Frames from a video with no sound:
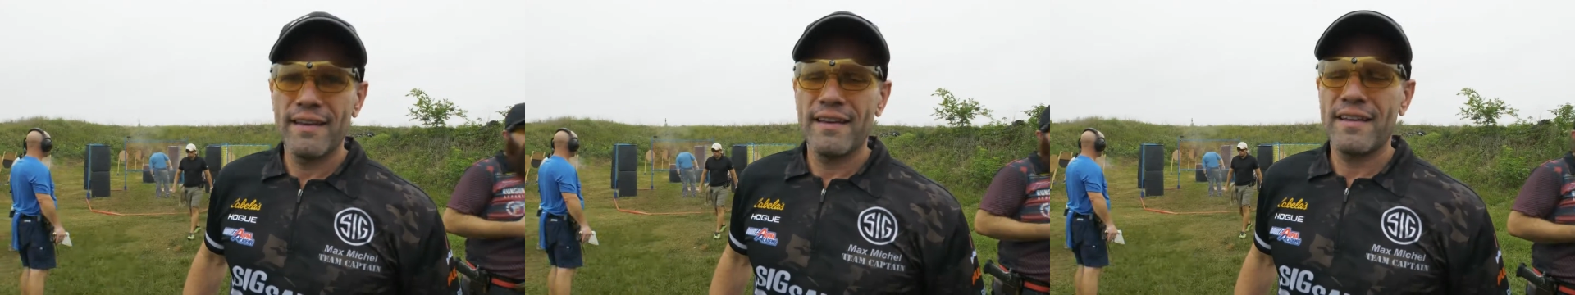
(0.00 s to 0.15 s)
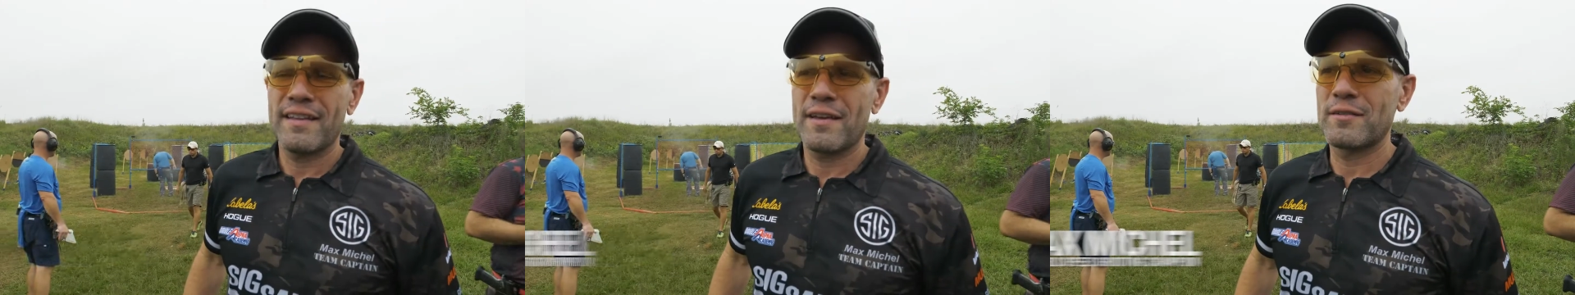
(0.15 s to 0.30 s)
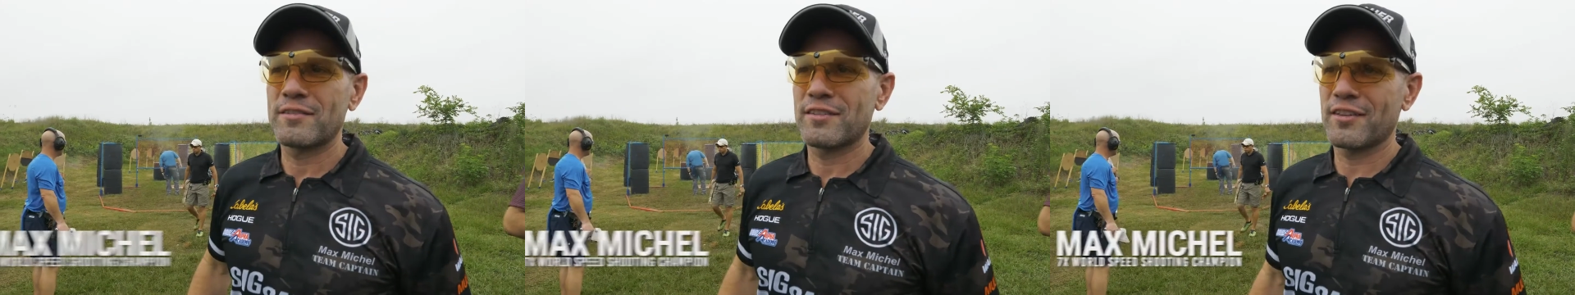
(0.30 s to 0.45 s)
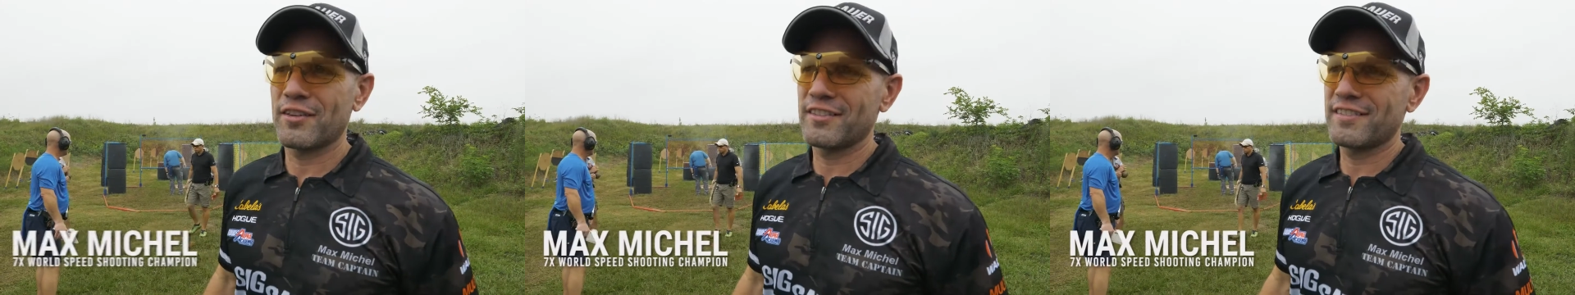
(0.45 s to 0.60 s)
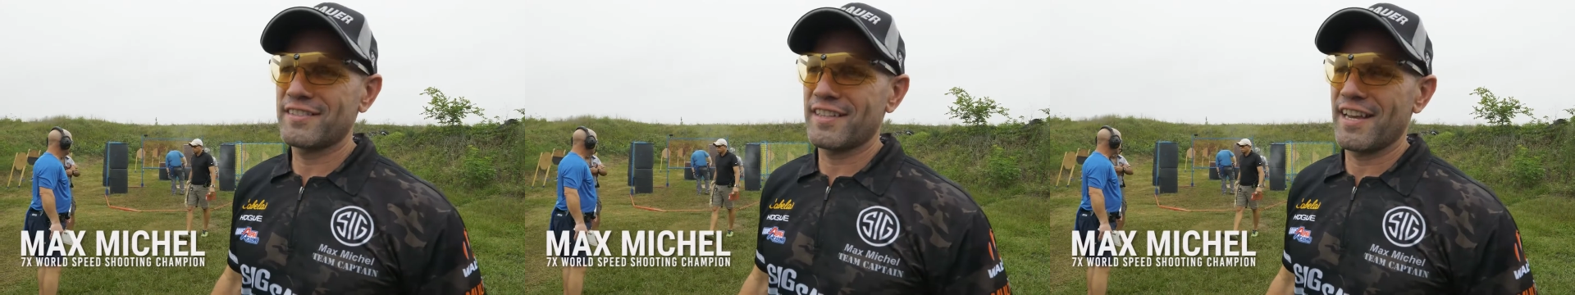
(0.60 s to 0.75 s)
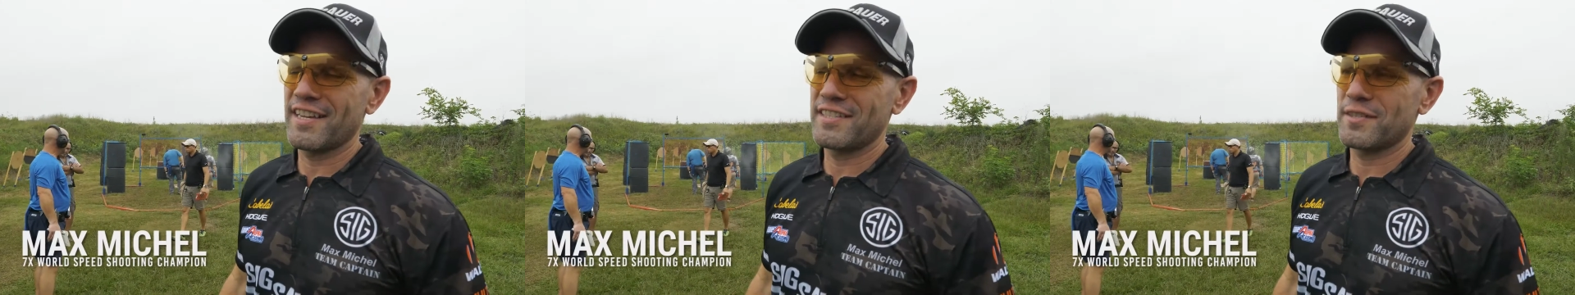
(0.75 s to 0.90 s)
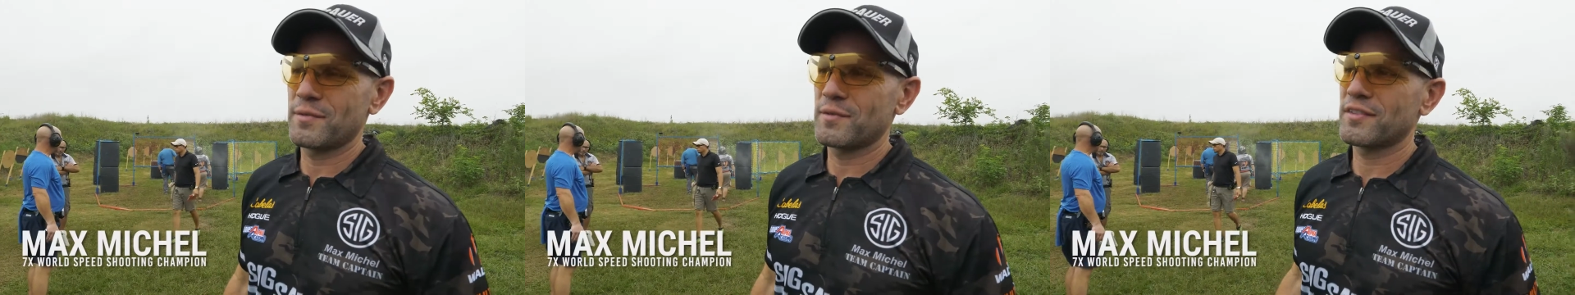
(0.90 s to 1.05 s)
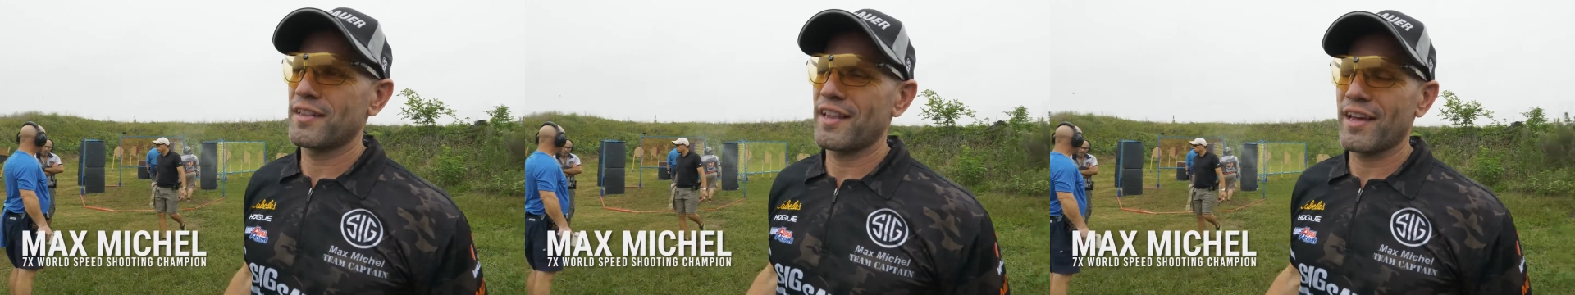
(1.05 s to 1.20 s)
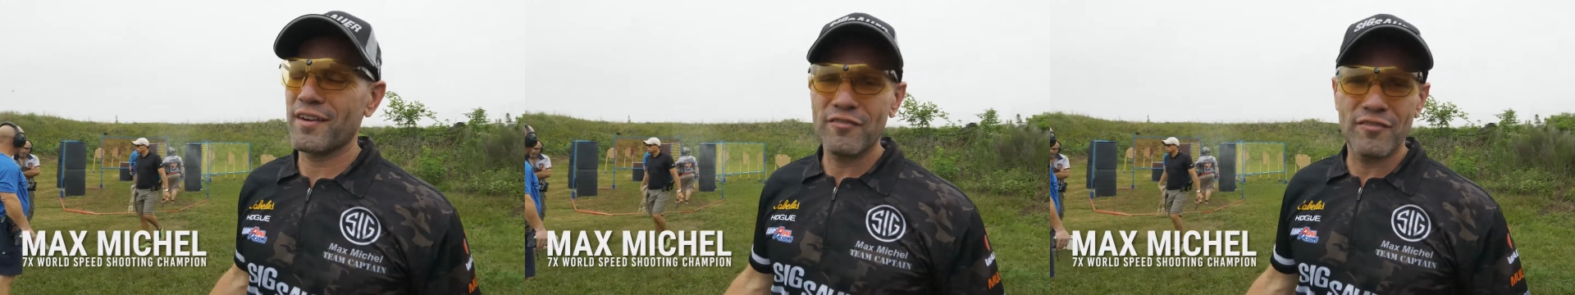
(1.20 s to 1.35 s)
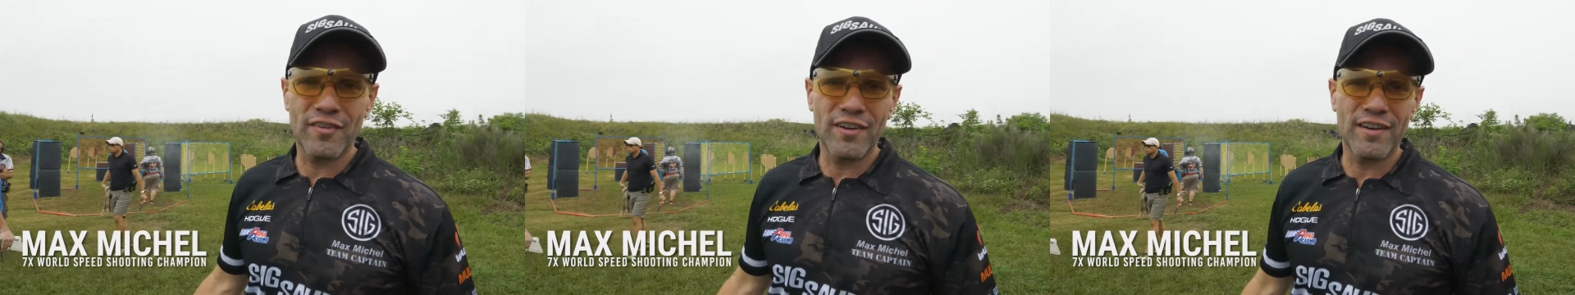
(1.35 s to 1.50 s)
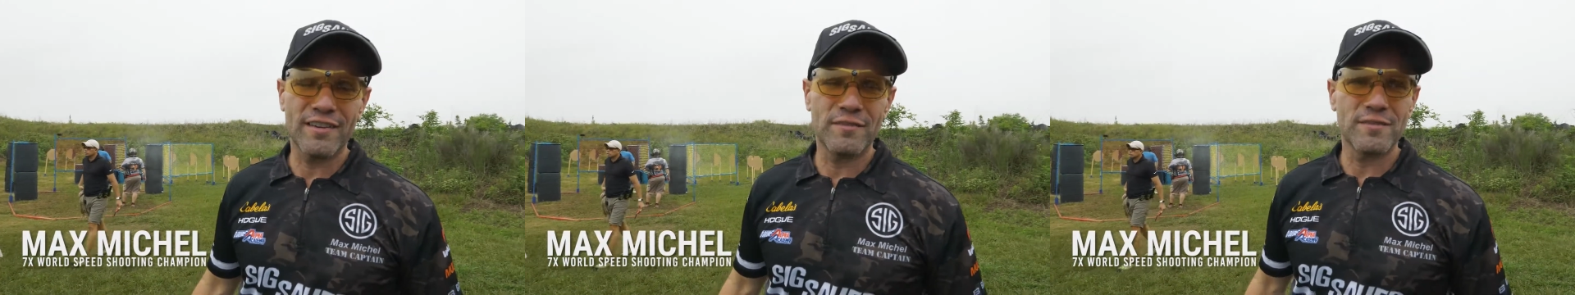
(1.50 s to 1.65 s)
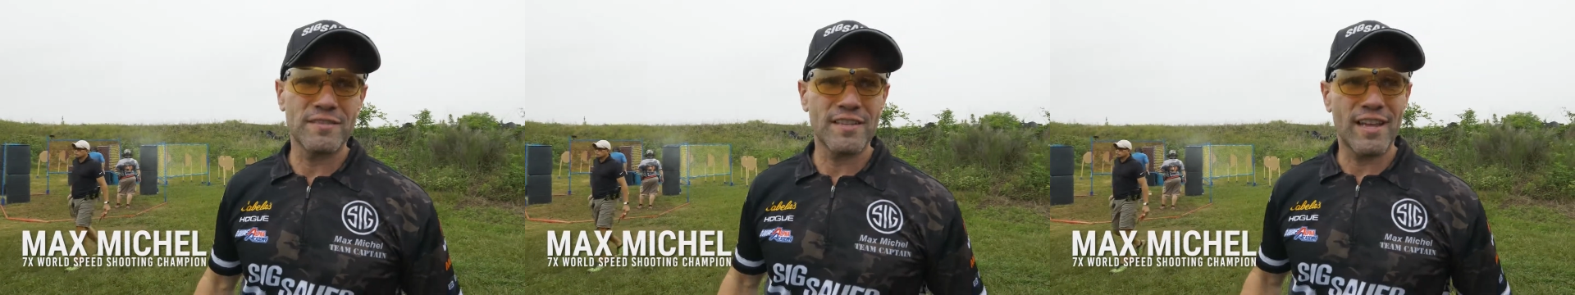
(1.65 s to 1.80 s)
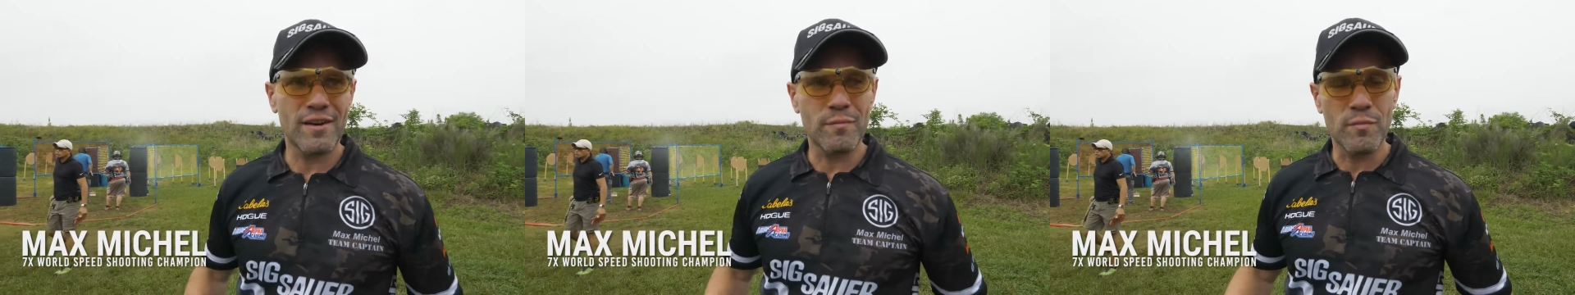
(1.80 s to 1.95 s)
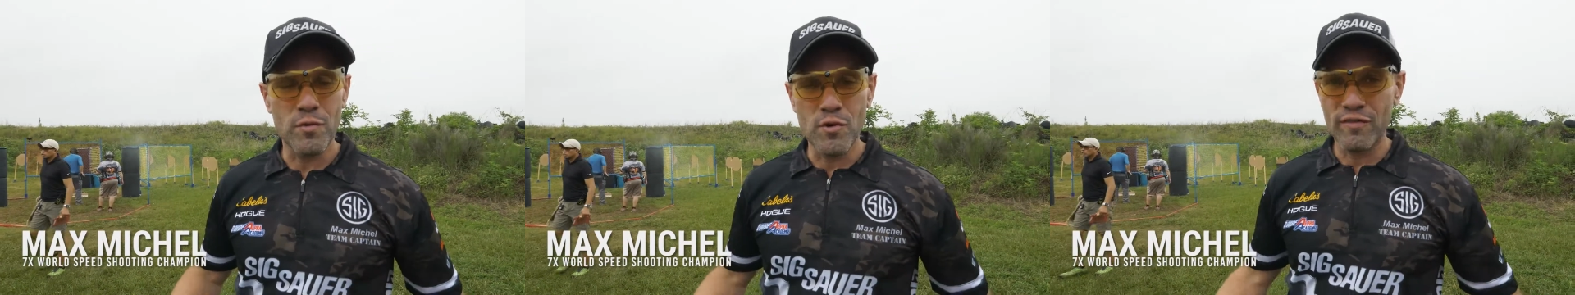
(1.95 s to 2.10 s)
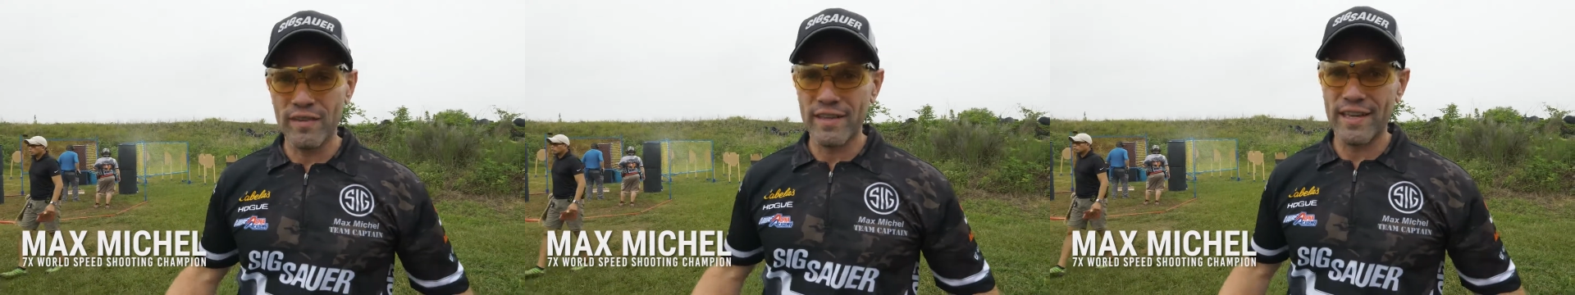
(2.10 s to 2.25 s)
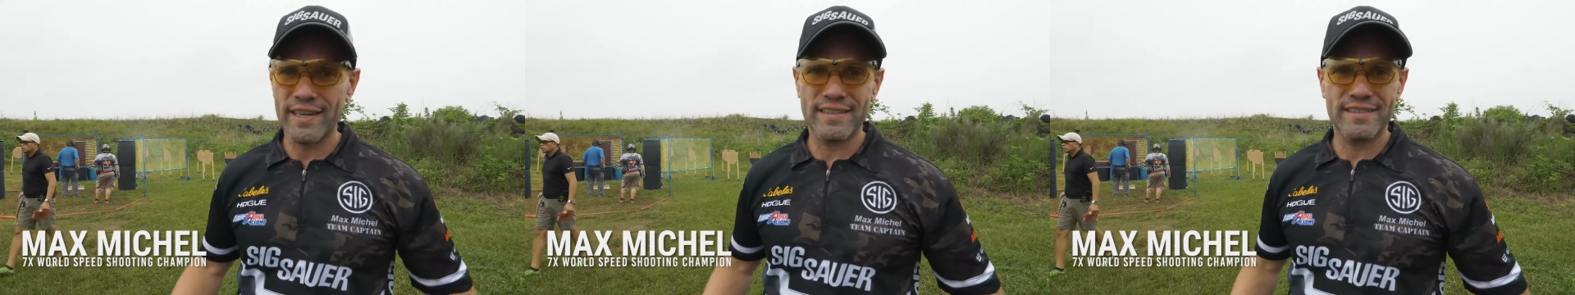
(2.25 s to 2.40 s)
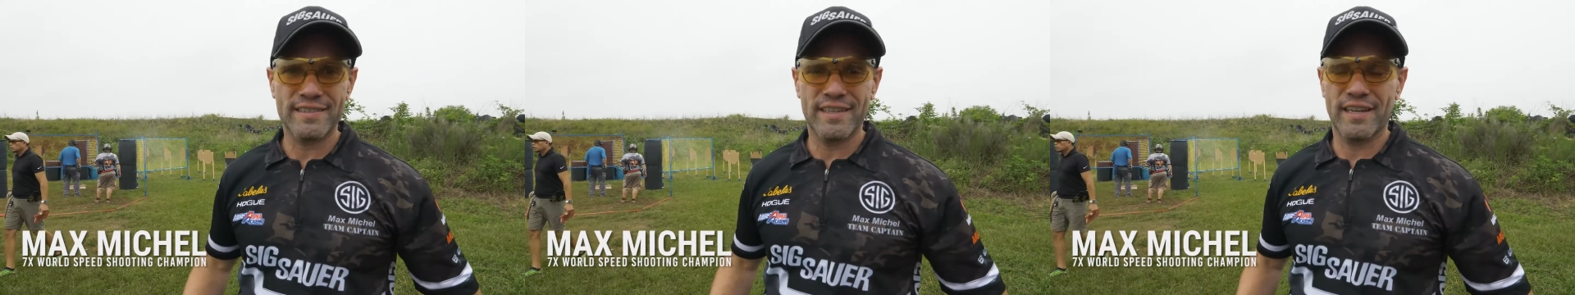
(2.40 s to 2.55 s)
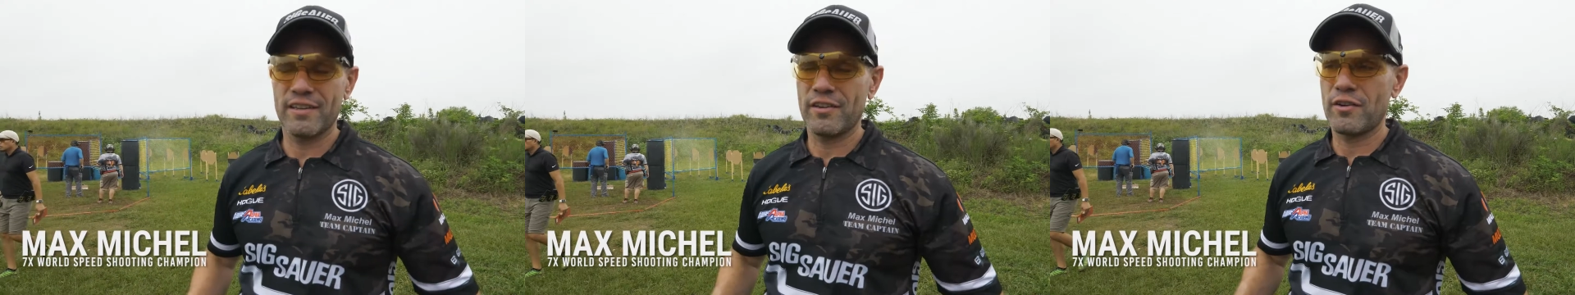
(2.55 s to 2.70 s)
That was a good stage. It was a lot of fun. It was a lot of moving, like I said.